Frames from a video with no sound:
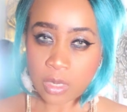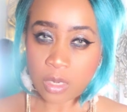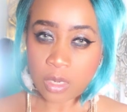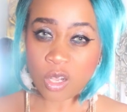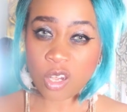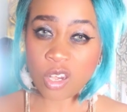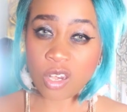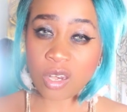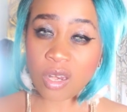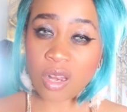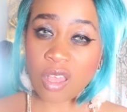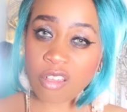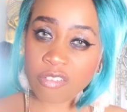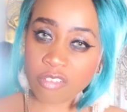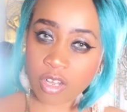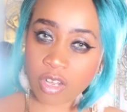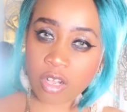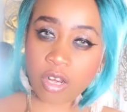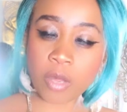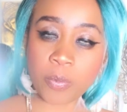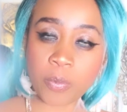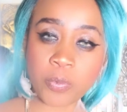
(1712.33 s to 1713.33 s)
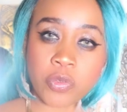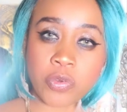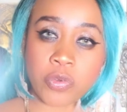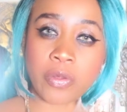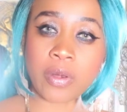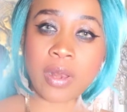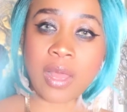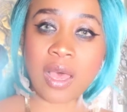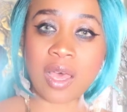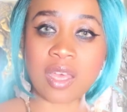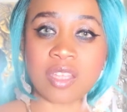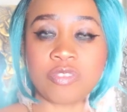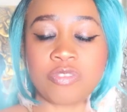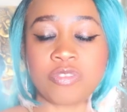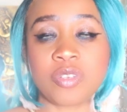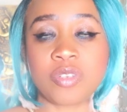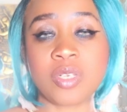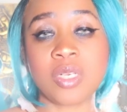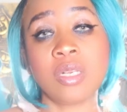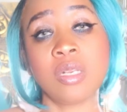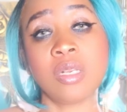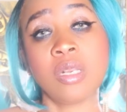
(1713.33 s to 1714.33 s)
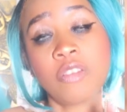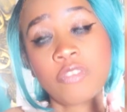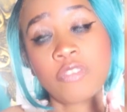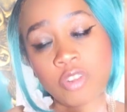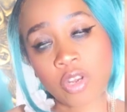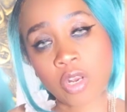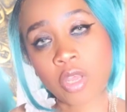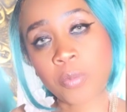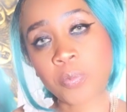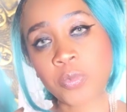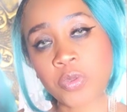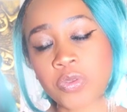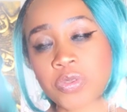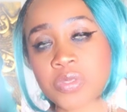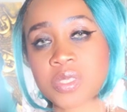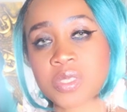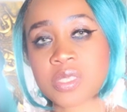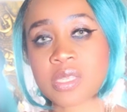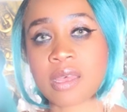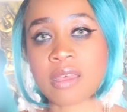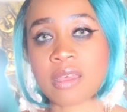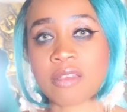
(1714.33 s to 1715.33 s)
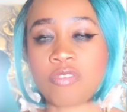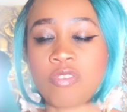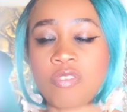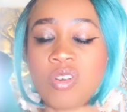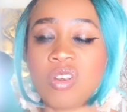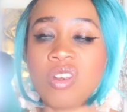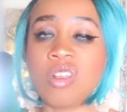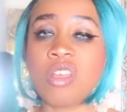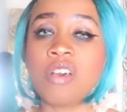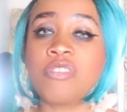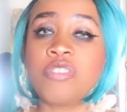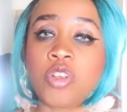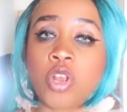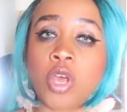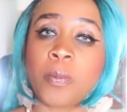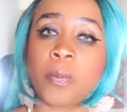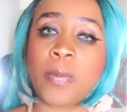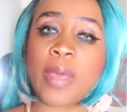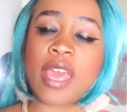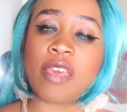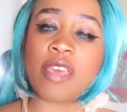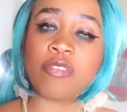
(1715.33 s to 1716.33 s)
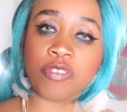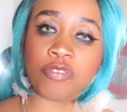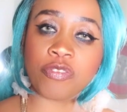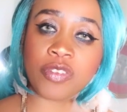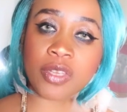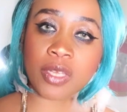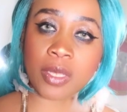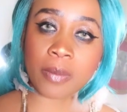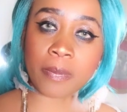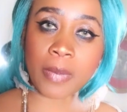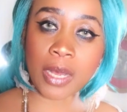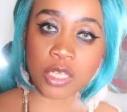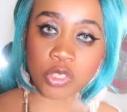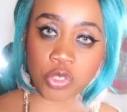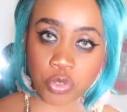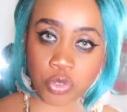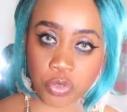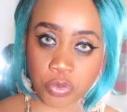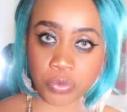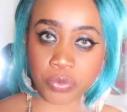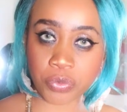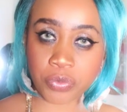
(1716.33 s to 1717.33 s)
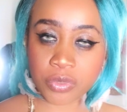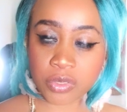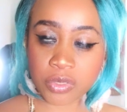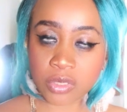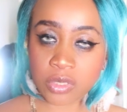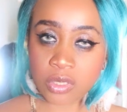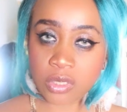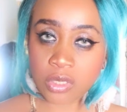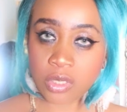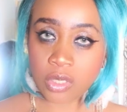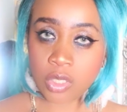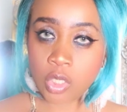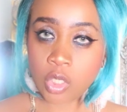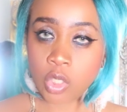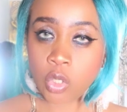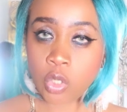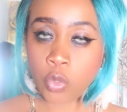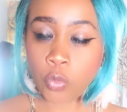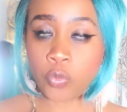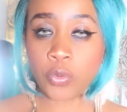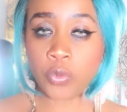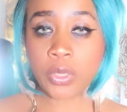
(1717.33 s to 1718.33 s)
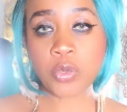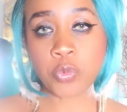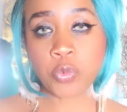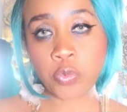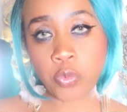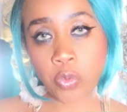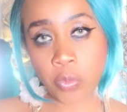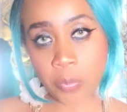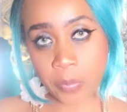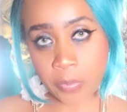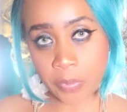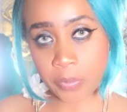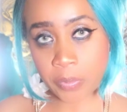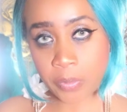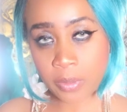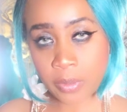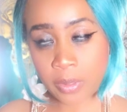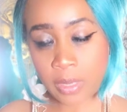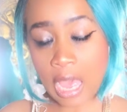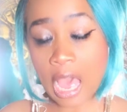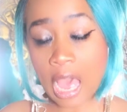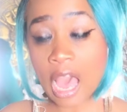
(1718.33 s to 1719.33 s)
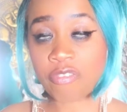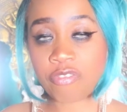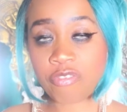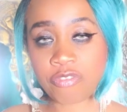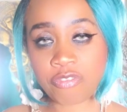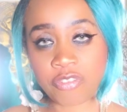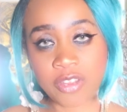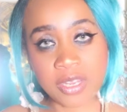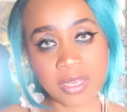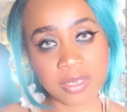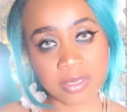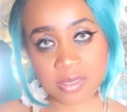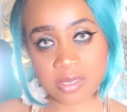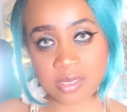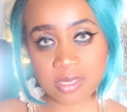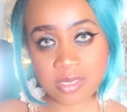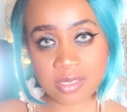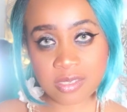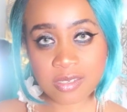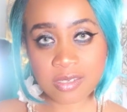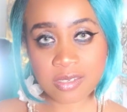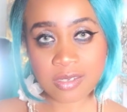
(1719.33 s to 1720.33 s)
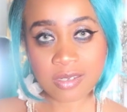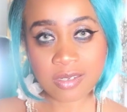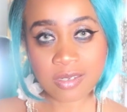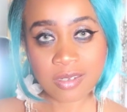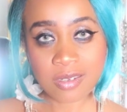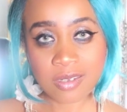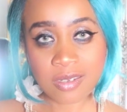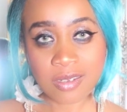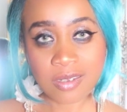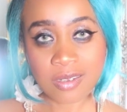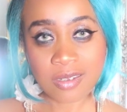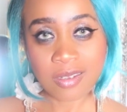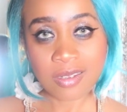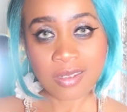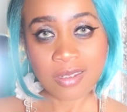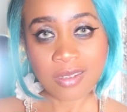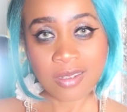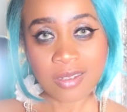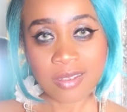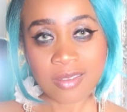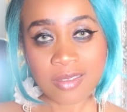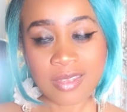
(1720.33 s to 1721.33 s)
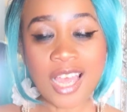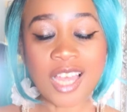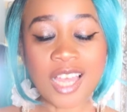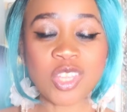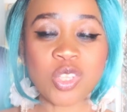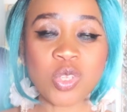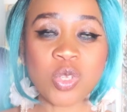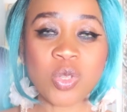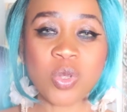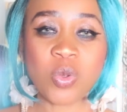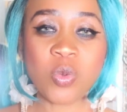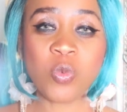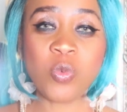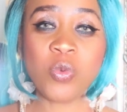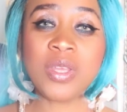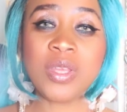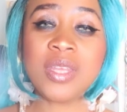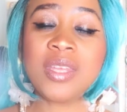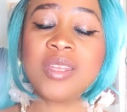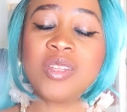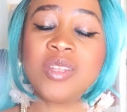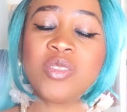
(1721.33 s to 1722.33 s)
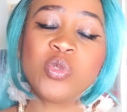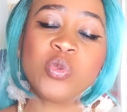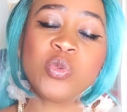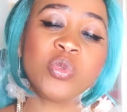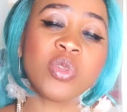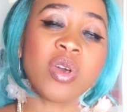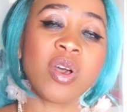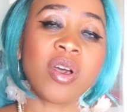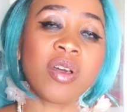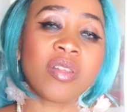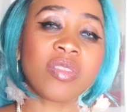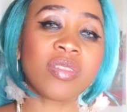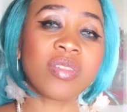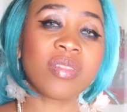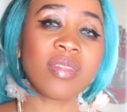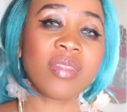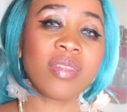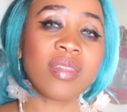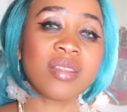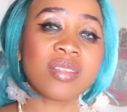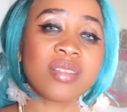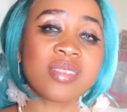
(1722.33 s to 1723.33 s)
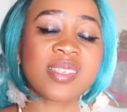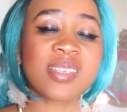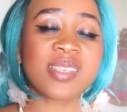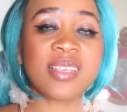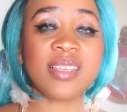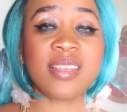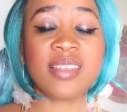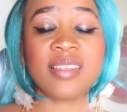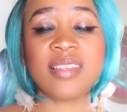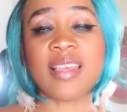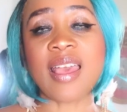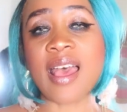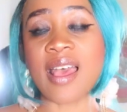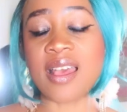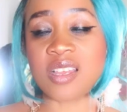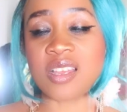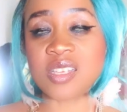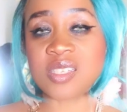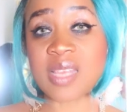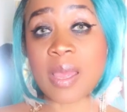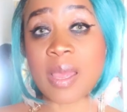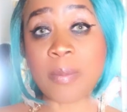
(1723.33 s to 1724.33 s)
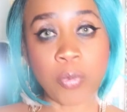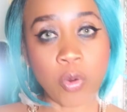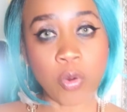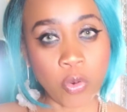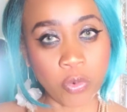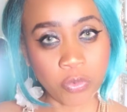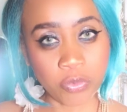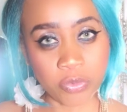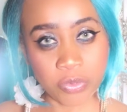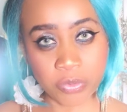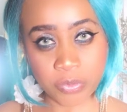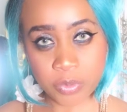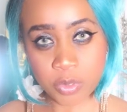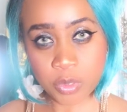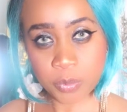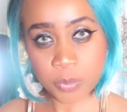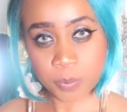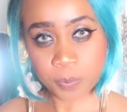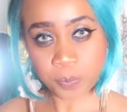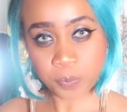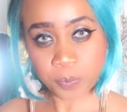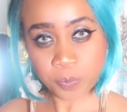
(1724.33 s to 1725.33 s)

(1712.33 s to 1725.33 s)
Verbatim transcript: Level up your life, level up yourself, level up everything about you. We women have things that we do not see as important